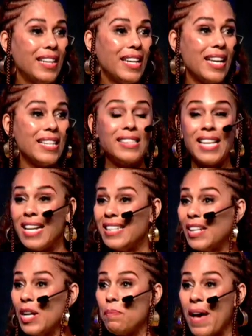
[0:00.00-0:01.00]
and
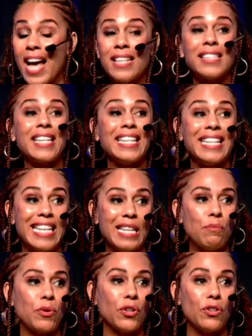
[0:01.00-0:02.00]
sanitary pads can
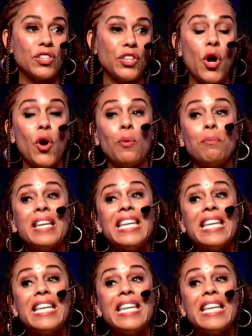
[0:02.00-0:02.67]
keep girls at home